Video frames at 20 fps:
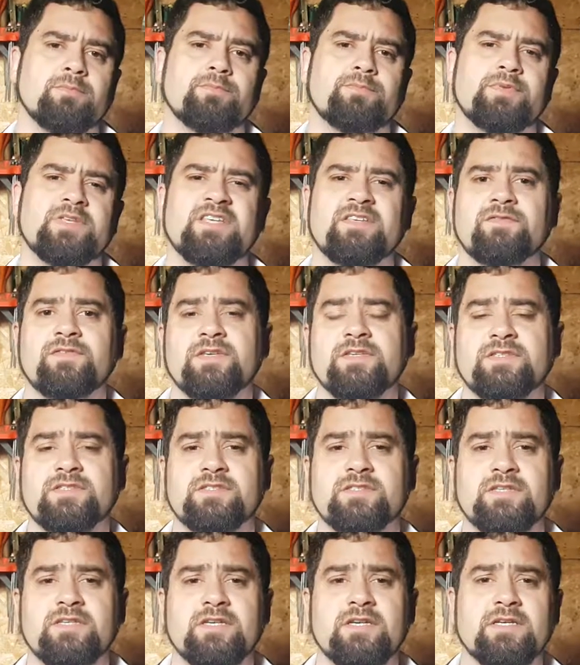
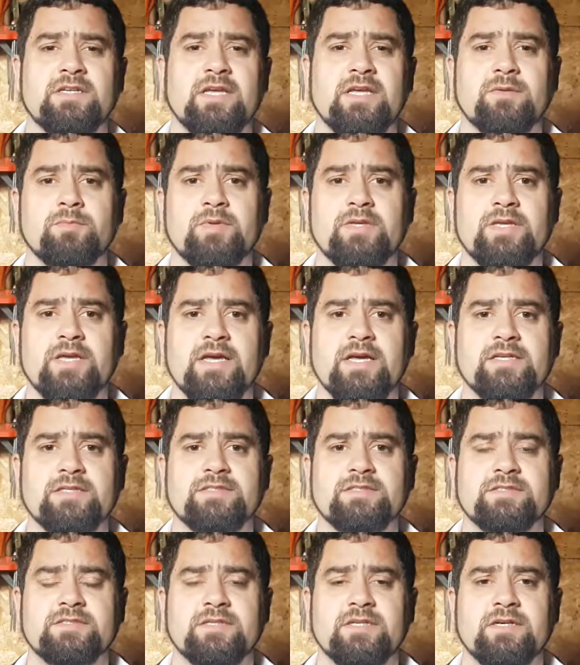PVC and
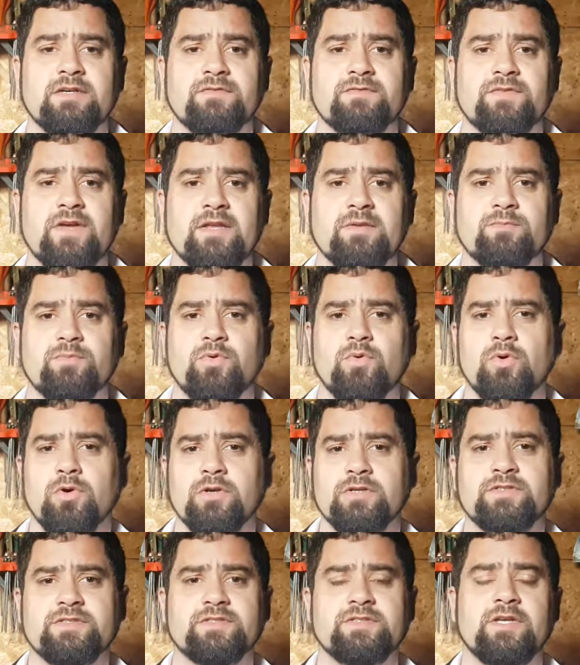ABS vent
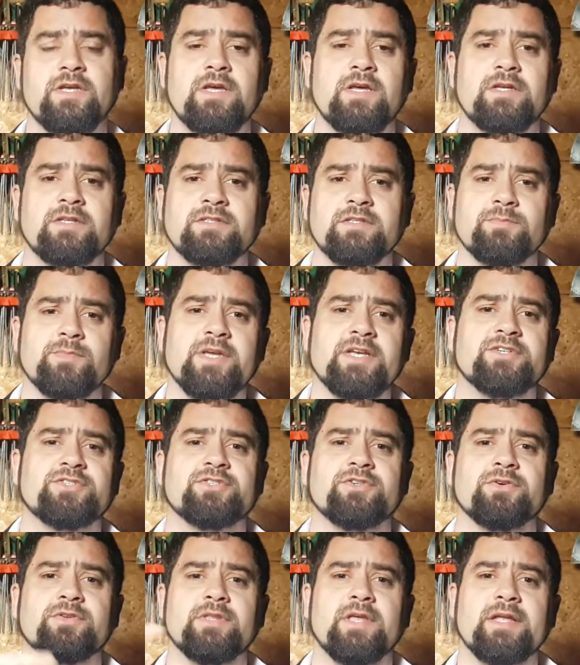ports to make
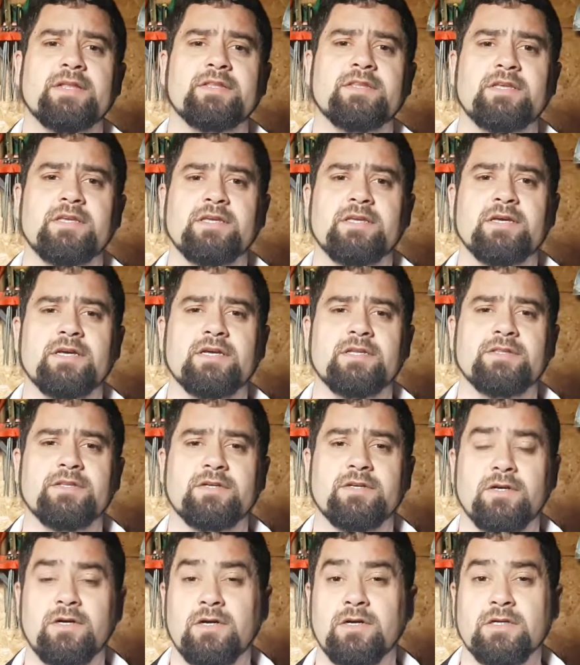sure that the
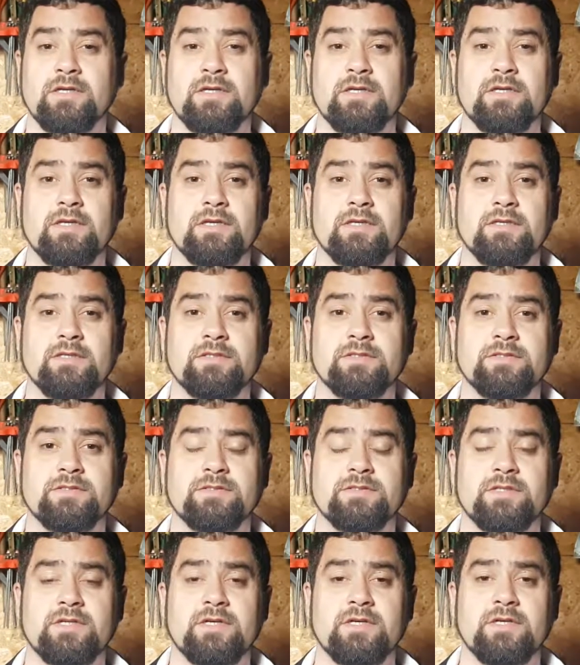caulking
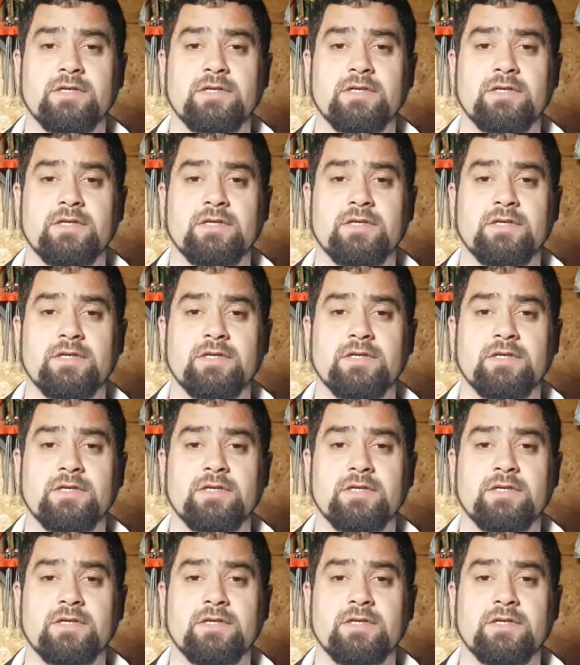is